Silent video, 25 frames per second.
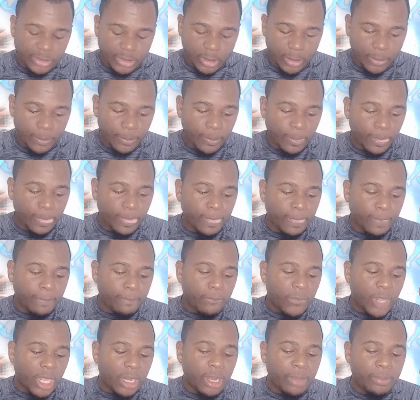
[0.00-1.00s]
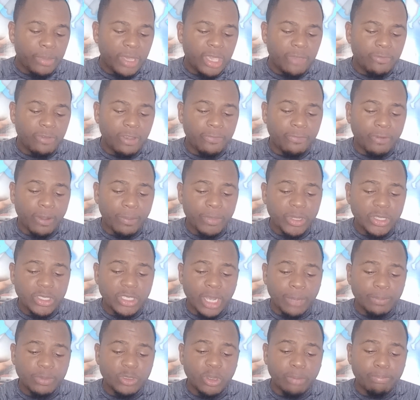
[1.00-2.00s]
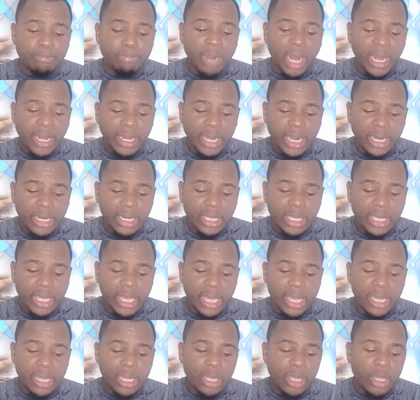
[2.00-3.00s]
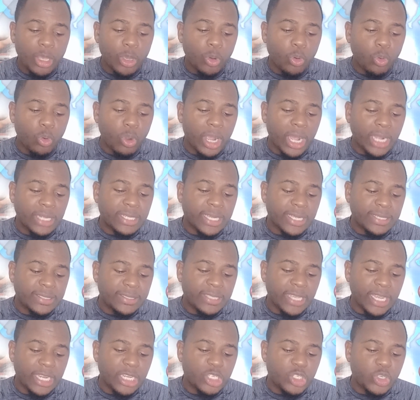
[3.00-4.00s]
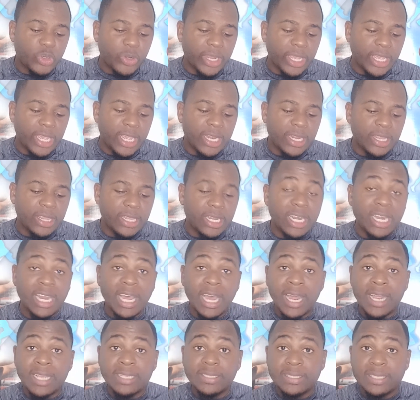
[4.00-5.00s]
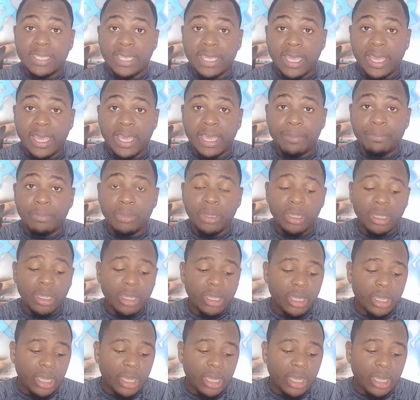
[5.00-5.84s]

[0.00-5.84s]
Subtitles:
So, let me give you from the top. So, Brandon King, who got a century in the last game.